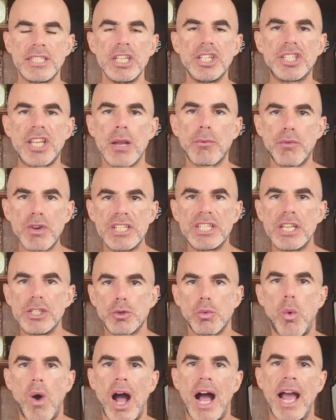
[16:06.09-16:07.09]
These same
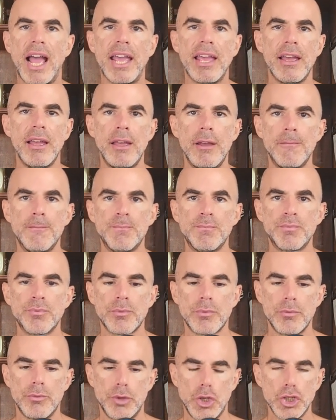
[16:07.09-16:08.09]
reasons why
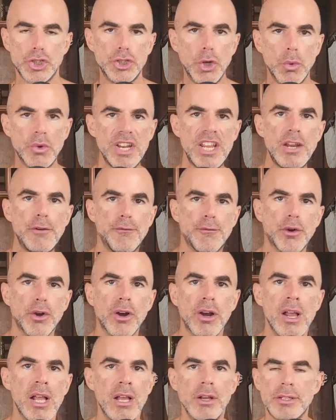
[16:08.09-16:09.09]
there's no need
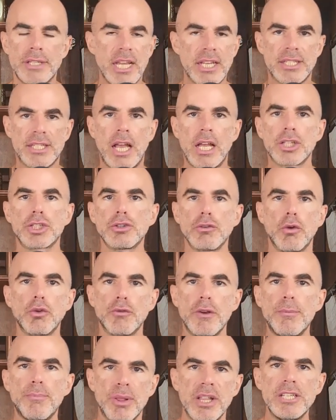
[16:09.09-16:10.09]
for testosterone
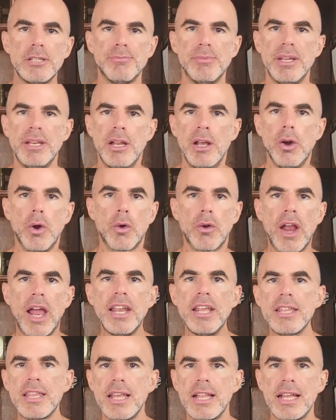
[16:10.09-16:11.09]
replacement or
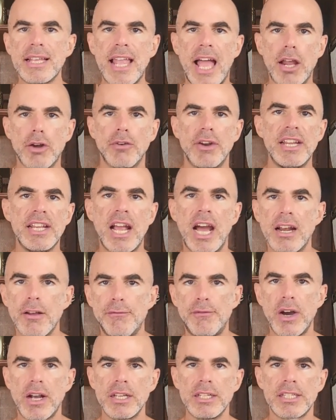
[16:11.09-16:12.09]
anything like that or any kind
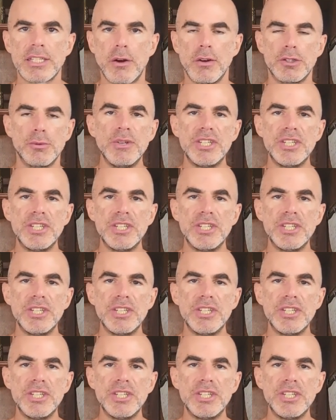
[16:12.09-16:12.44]
of fucking steroids.